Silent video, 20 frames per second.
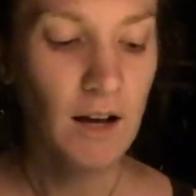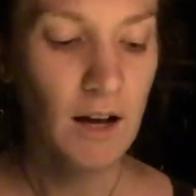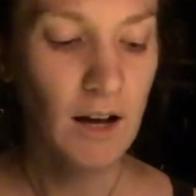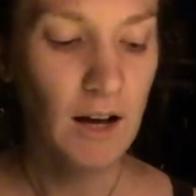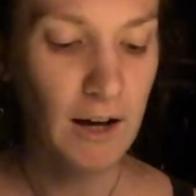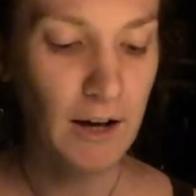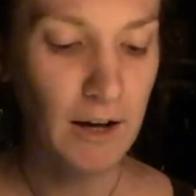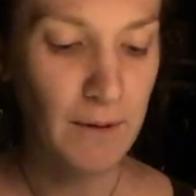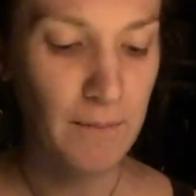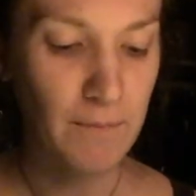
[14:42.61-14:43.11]

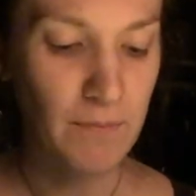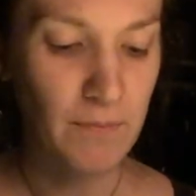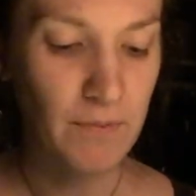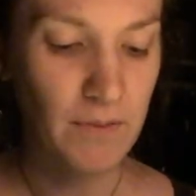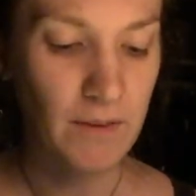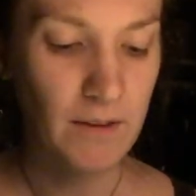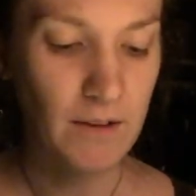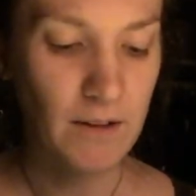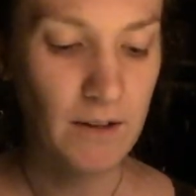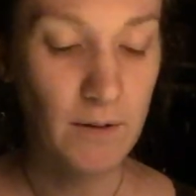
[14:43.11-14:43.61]
Um,
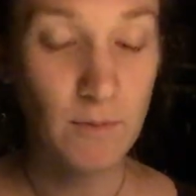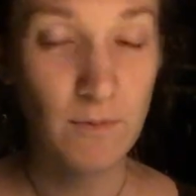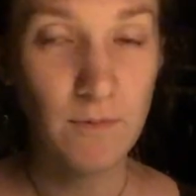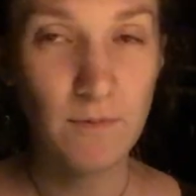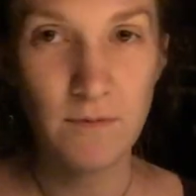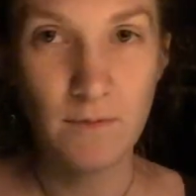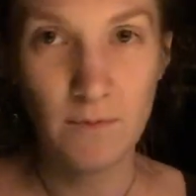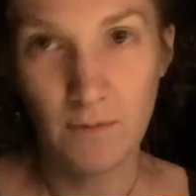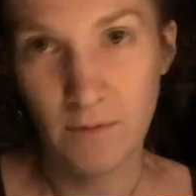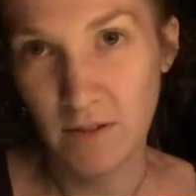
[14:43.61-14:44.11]
it
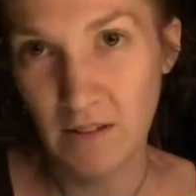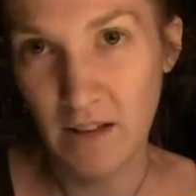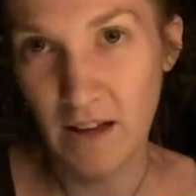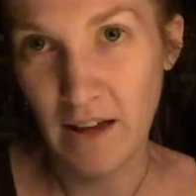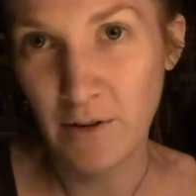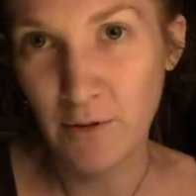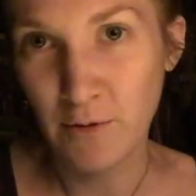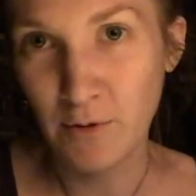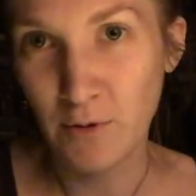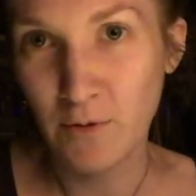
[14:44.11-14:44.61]
was, I
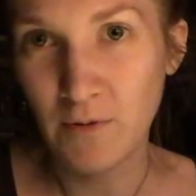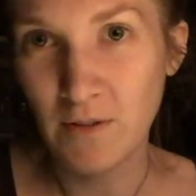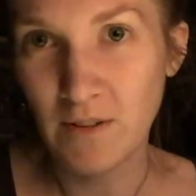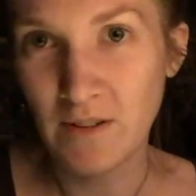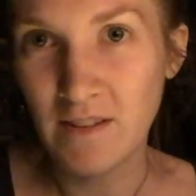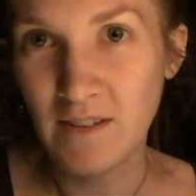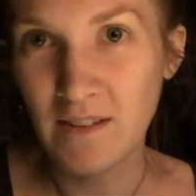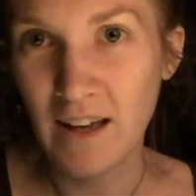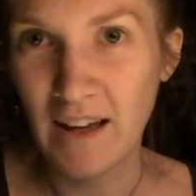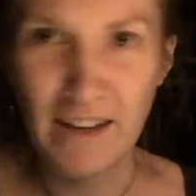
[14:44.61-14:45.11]
don't know if
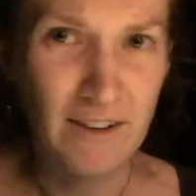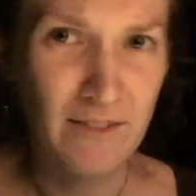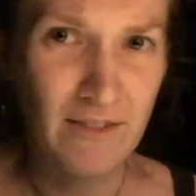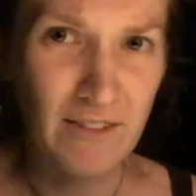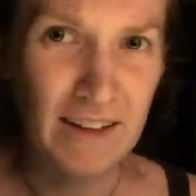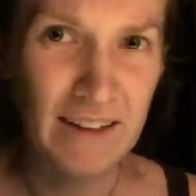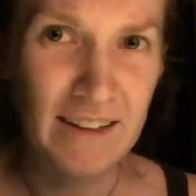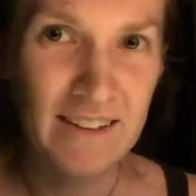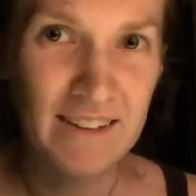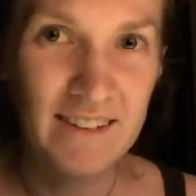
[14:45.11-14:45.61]
it's kind of
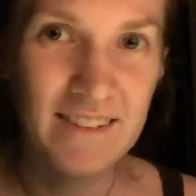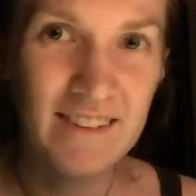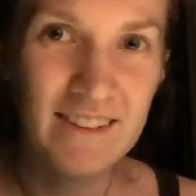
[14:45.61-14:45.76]
like,